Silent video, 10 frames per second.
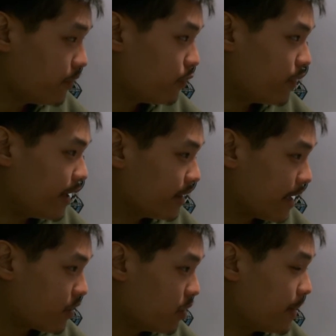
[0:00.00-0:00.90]
thing that
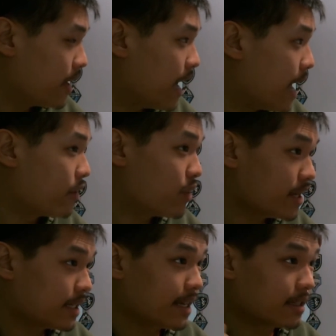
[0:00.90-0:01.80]
could be a high
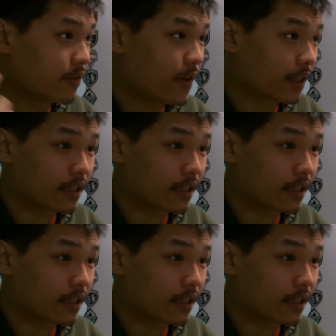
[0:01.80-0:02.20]
risk is the fact that